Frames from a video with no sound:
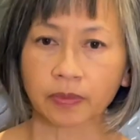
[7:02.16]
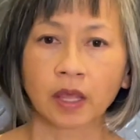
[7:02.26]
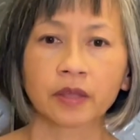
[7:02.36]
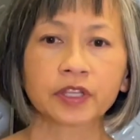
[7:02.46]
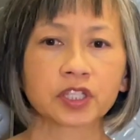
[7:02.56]

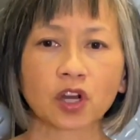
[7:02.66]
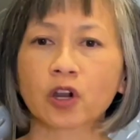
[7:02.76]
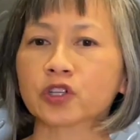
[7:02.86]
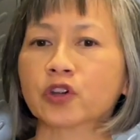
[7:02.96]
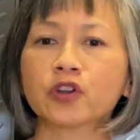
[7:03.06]
The
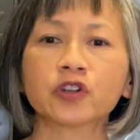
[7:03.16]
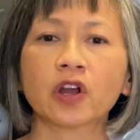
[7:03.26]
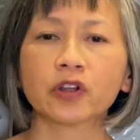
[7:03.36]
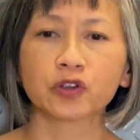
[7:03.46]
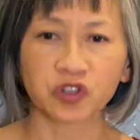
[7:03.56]
scars
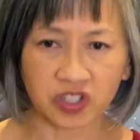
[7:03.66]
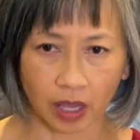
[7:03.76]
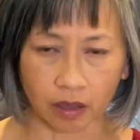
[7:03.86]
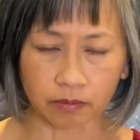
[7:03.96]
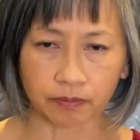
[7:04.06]
on your
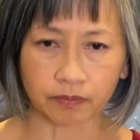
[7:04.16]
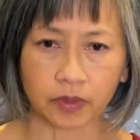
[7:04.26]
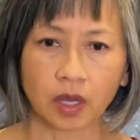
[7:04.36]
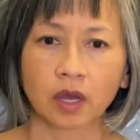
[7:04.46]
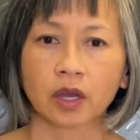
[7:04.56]
skin
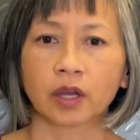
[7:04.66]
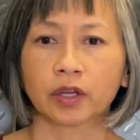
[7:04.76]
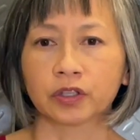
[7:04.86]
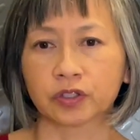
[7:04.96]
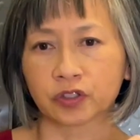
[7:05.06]

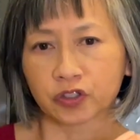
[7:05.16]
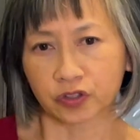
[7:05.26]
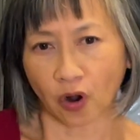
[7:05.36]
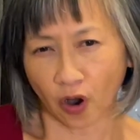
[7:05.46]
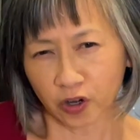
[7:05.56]

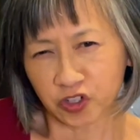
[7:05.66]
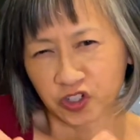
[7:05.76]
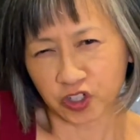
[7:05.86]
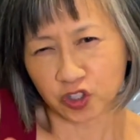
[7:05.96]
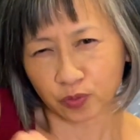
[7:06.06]
aren't
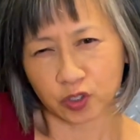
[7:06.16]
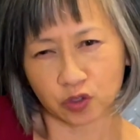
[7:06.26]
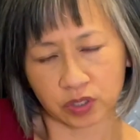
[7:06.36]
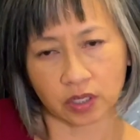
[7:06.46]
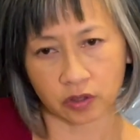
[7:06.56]
just what
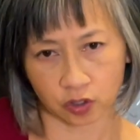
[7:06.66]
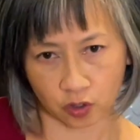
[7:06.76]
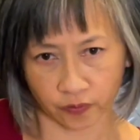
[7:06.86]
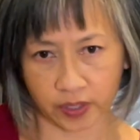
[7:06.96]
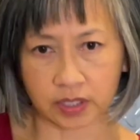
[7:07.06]
you see on the
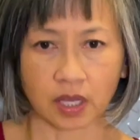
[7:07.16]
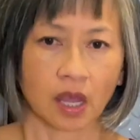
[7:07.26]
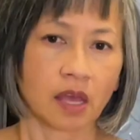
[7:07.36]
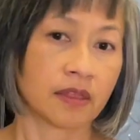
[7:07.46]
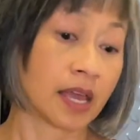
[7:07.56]
surface.
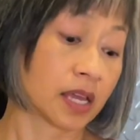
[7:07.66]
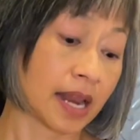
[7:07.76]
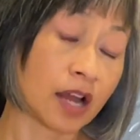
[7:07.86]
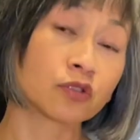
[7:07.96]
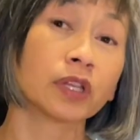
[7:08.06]
They can
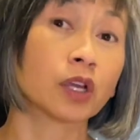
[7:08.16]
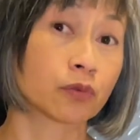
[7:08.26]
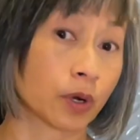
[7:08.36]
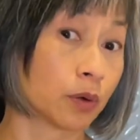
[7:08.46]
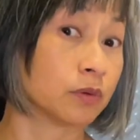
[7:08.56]
actually
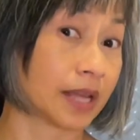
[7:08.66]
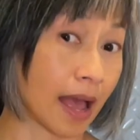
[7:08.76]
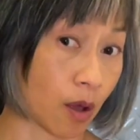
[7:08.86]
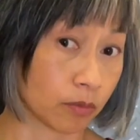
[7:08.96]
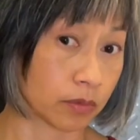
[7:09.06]
grow
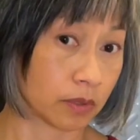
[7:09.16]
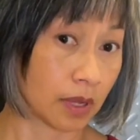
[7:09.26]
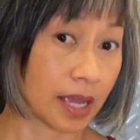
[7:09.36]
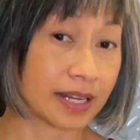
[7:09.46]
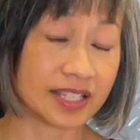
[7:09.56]
down
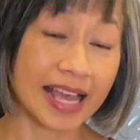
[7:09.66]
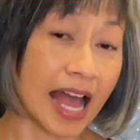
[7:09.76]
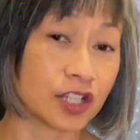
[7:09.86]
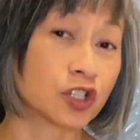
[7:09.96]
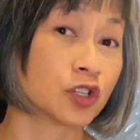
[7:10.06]
and
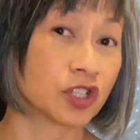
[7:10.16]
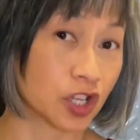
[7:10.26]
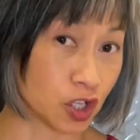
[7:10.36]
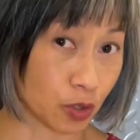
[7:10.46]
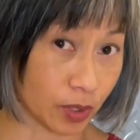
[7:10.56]
attach to
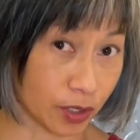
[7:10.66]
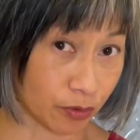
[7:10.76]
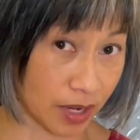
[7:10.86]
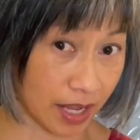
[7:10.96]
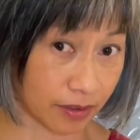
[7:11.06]
tissue
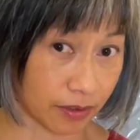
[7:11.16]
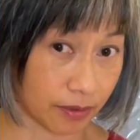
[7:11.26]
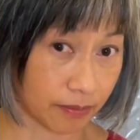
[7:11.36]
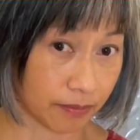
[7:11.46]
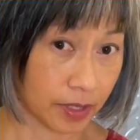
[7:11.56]
underneath.
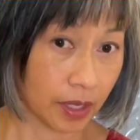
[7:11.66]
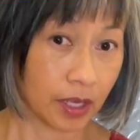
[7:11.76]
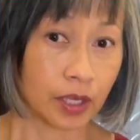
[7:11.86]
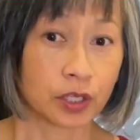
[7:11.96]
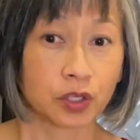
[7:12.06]

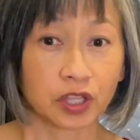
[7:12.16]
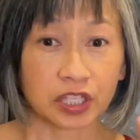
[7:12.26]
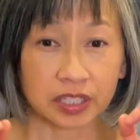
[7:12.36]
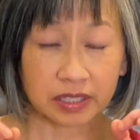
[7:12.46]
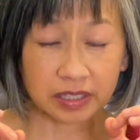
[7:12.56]
So
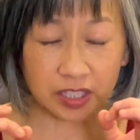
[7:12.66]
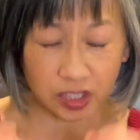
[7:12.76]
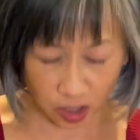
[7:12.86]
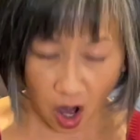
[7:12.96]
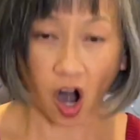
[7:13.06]
this
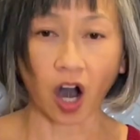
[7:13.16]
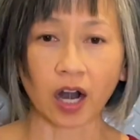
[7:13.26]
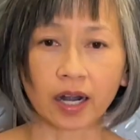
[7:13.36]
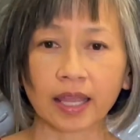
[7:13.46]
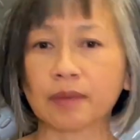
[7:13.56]

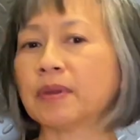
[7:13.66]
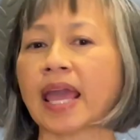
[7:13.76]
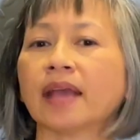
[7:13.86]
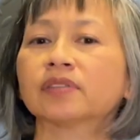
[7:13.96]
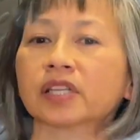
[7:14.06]
scar, it
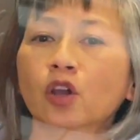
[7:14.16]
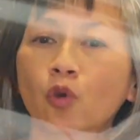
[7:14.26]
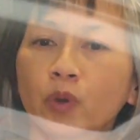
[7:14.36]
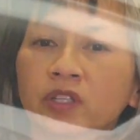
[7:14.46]
behaves like a quilt